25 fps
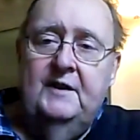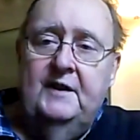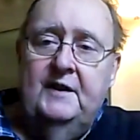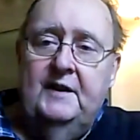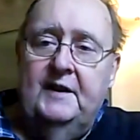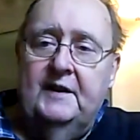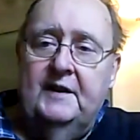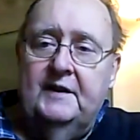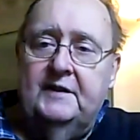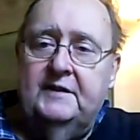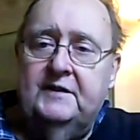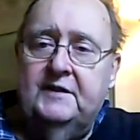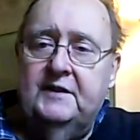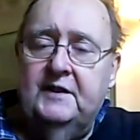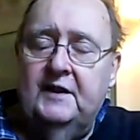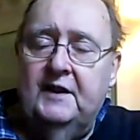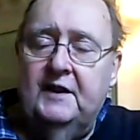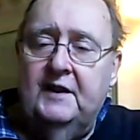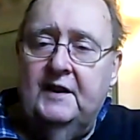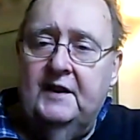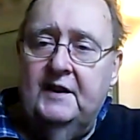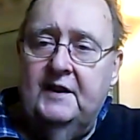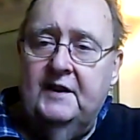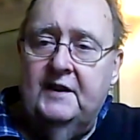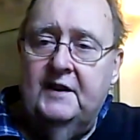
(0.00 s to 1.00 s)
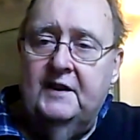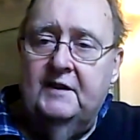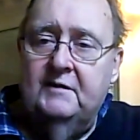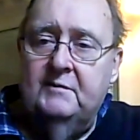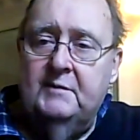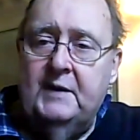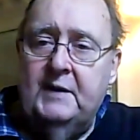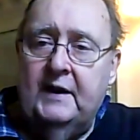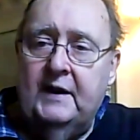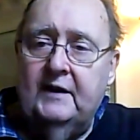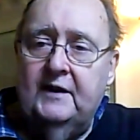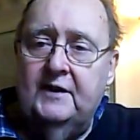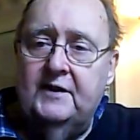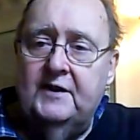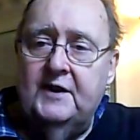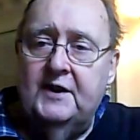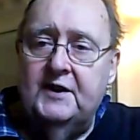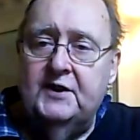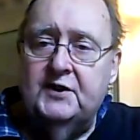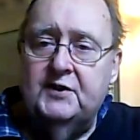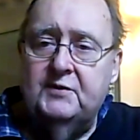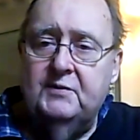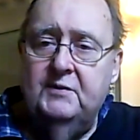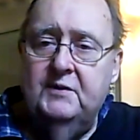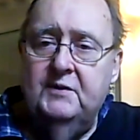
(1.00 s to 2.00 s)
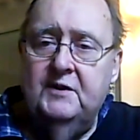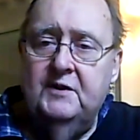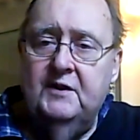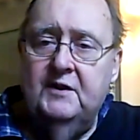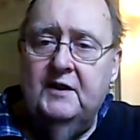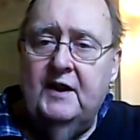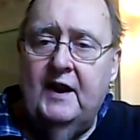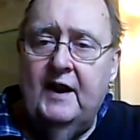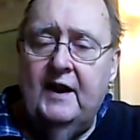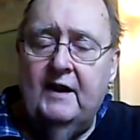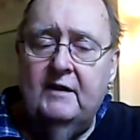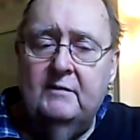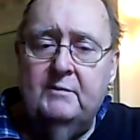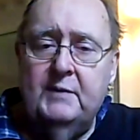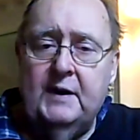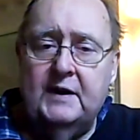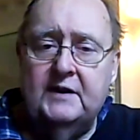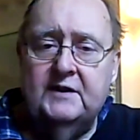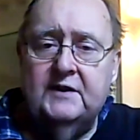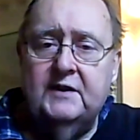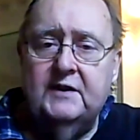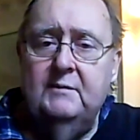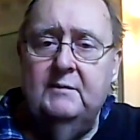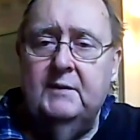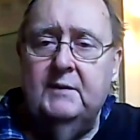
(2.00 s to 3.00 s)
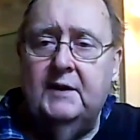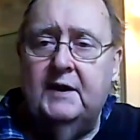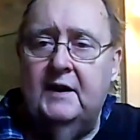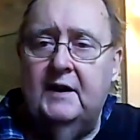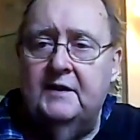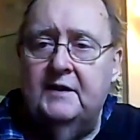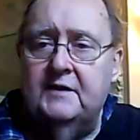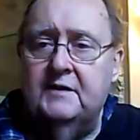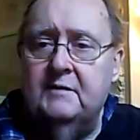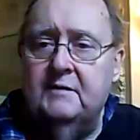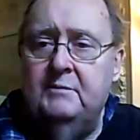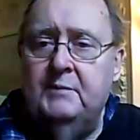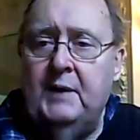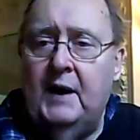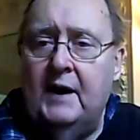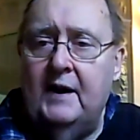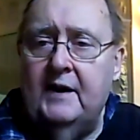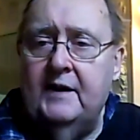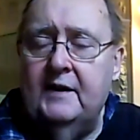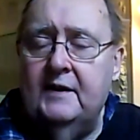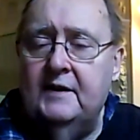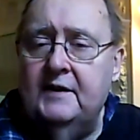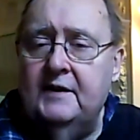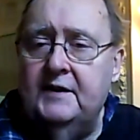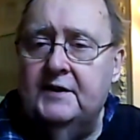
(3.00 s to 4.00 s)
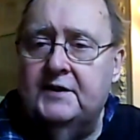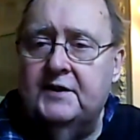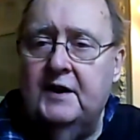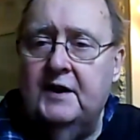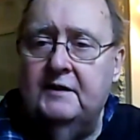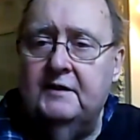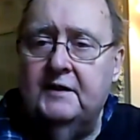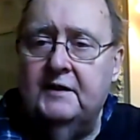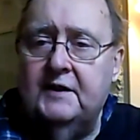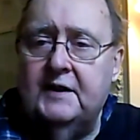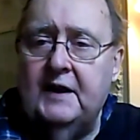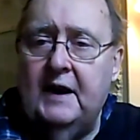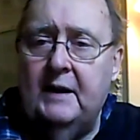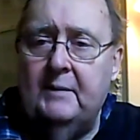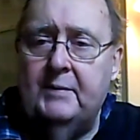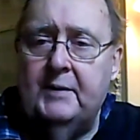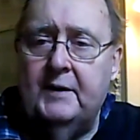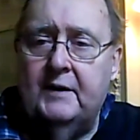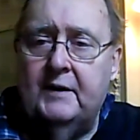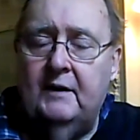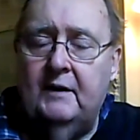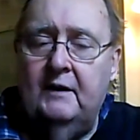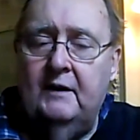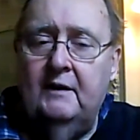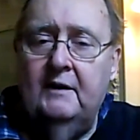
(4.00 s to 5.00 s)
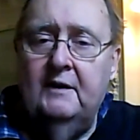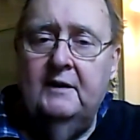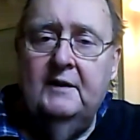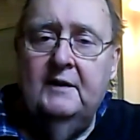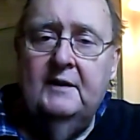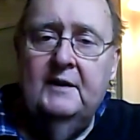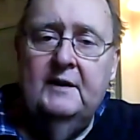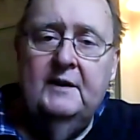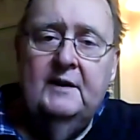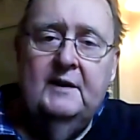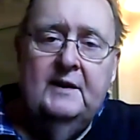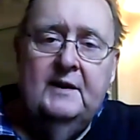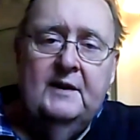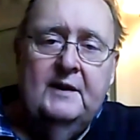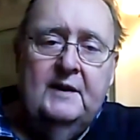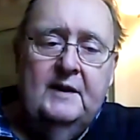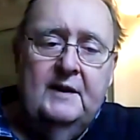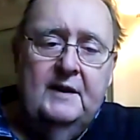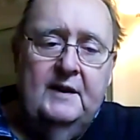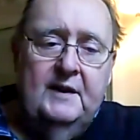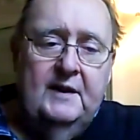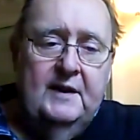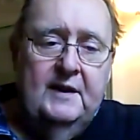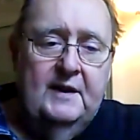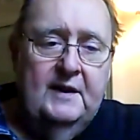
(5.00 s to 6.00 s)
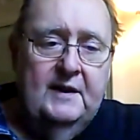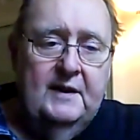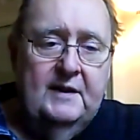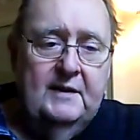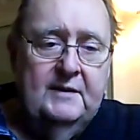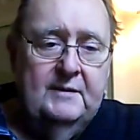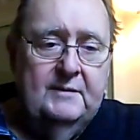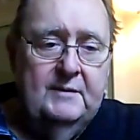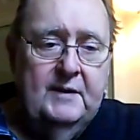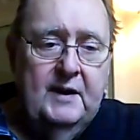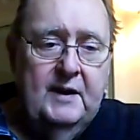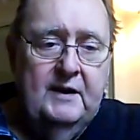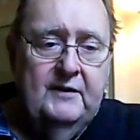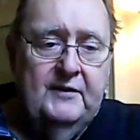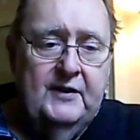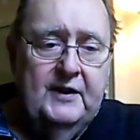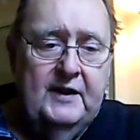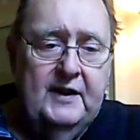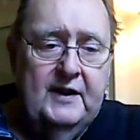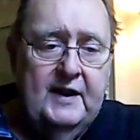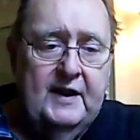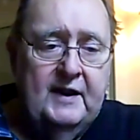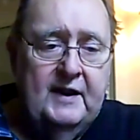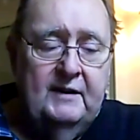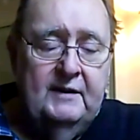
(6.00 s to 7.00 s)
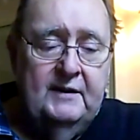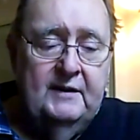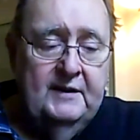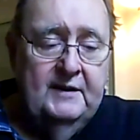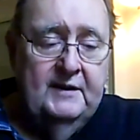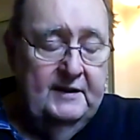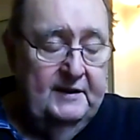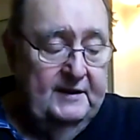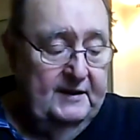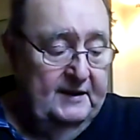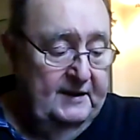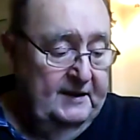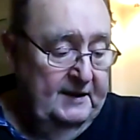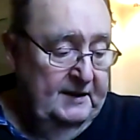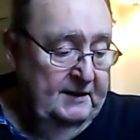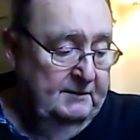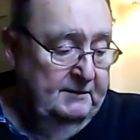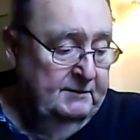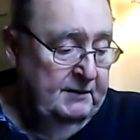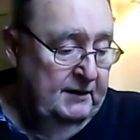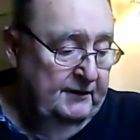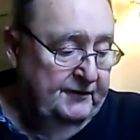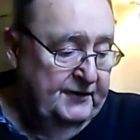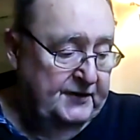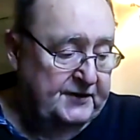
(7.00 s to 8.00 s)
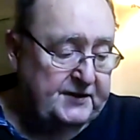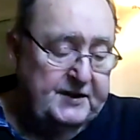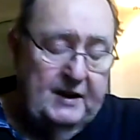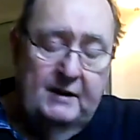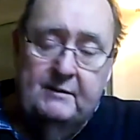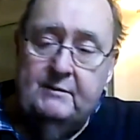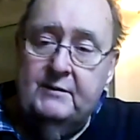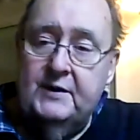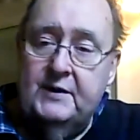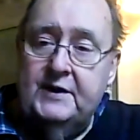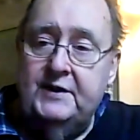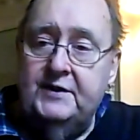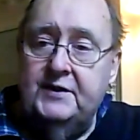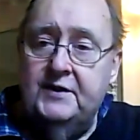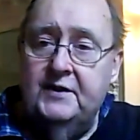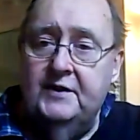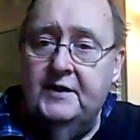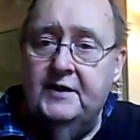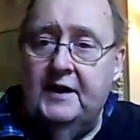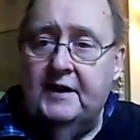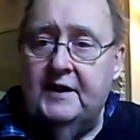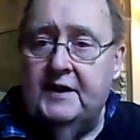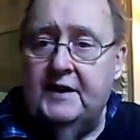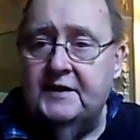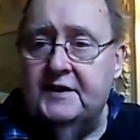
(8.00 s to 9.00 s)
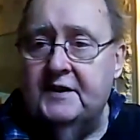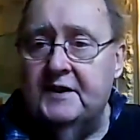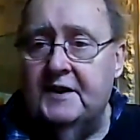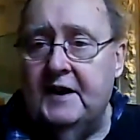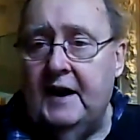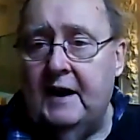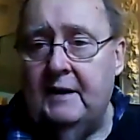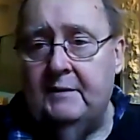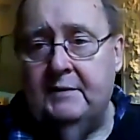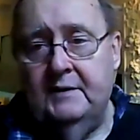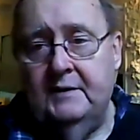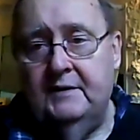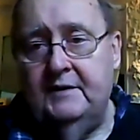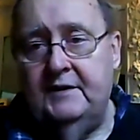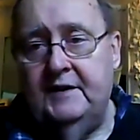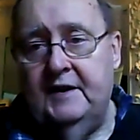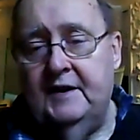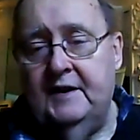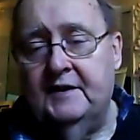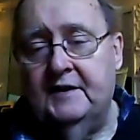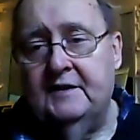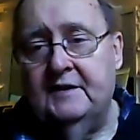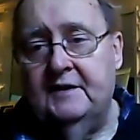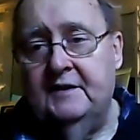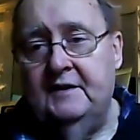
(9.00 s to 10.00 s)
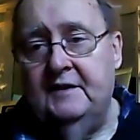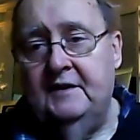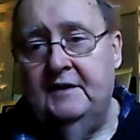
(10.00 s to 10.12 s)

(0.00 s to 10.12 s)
that in Bangladesh would allow Beximco to buy in its own capital over here. But for some reason, that hasn't happened yet.